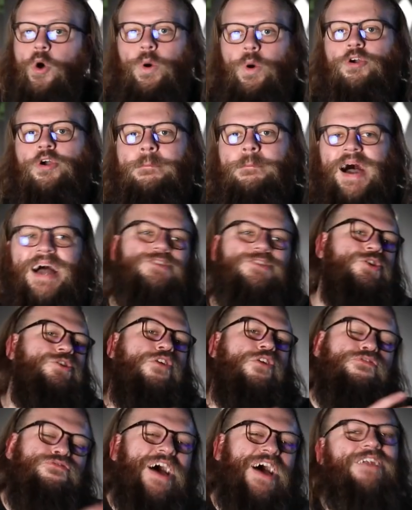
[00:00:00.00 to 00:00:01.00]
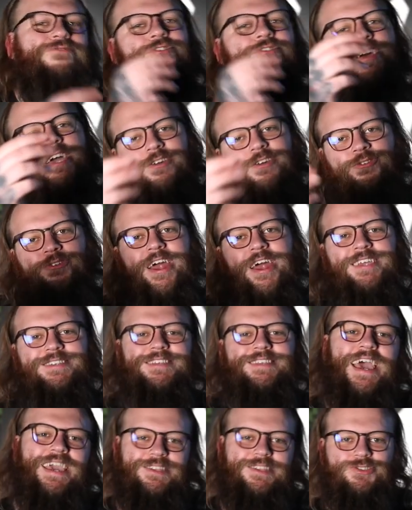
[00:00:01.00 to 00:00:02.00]
Welcome back to the Fenrir Great
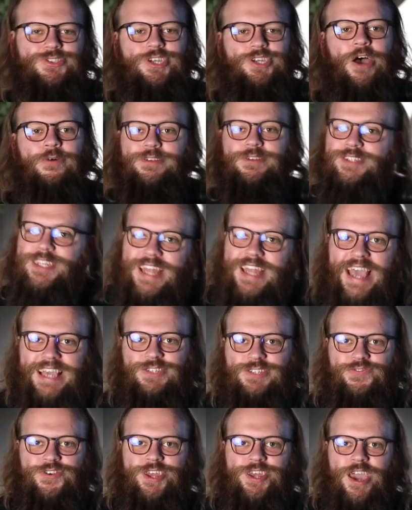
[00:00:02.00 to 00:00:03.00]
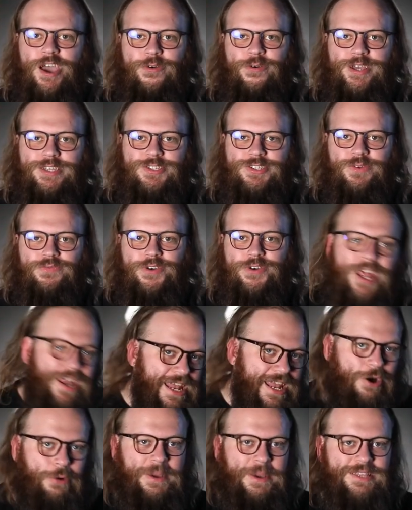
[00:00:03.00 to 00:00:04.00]
Dane Show and today's video is something a
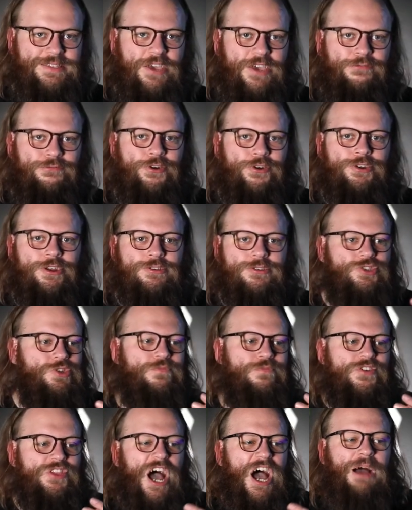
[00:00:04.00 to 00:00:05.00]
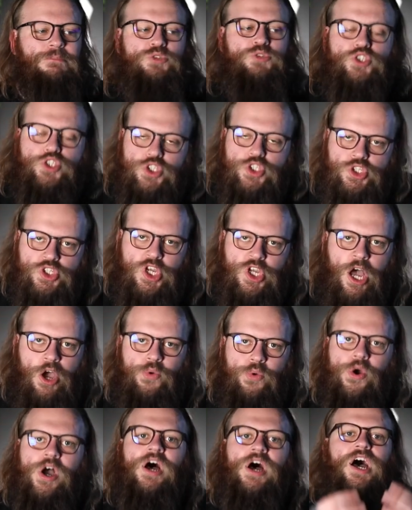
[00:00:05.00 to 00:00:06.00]
little bit different and something that I'm
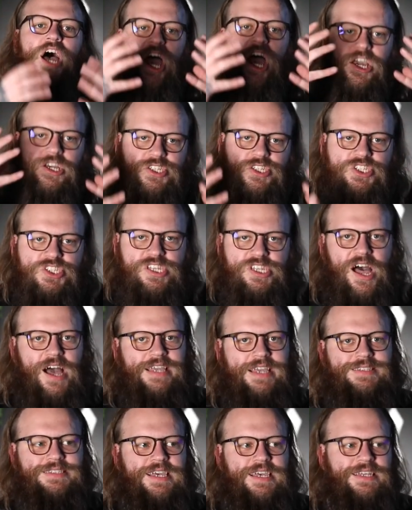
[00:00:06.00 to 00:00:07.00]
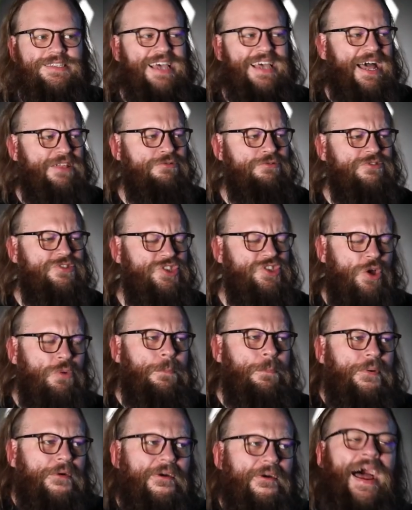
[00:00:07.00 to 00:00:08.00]
so excited and so
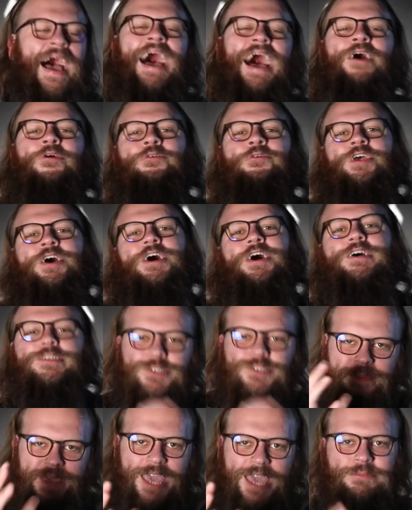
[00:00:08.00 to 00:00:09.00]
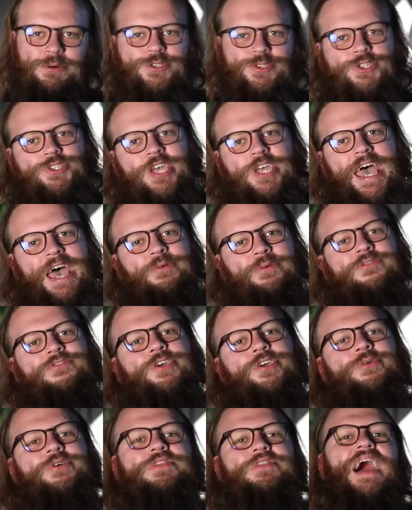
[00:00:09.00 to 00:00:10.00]
proud to be able to share with
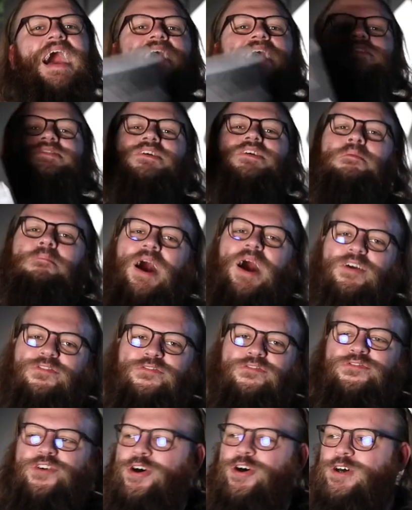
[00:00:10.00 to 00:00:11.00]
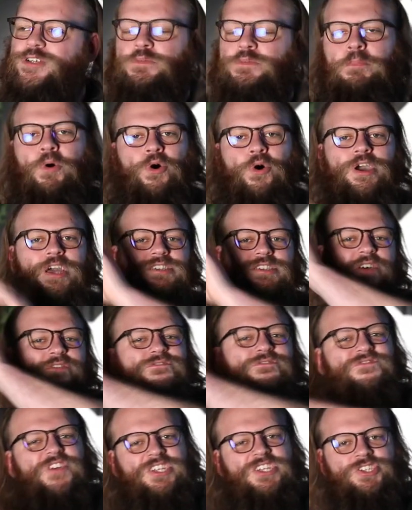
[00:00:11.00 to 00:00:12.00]
you and that is that my first book has
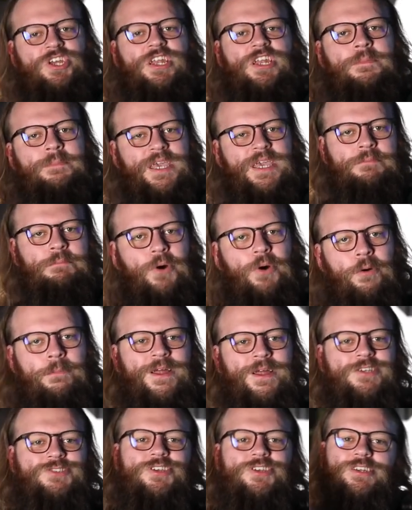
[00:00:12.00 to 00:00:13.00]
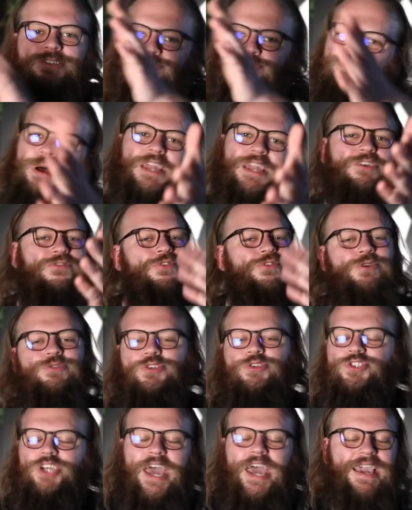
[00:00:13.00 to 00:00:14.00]
officially been published and is ready for you to
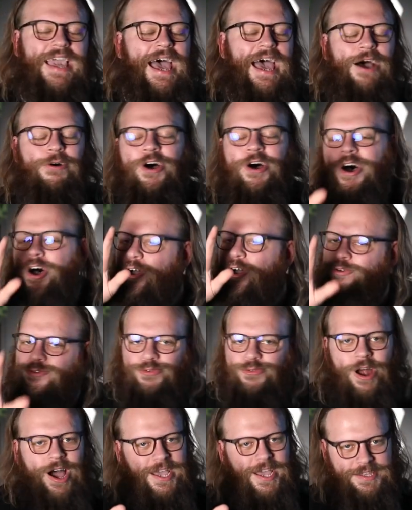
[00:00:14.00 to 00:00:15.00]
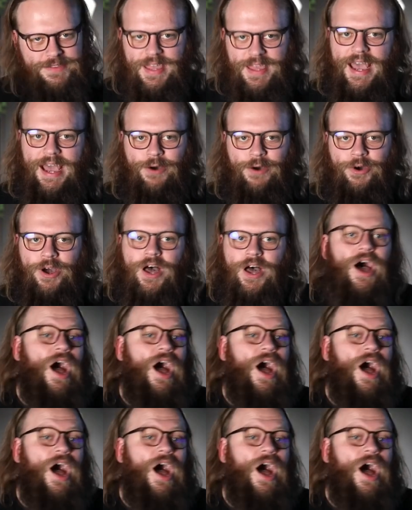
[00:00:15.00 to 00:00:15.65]
check out right now.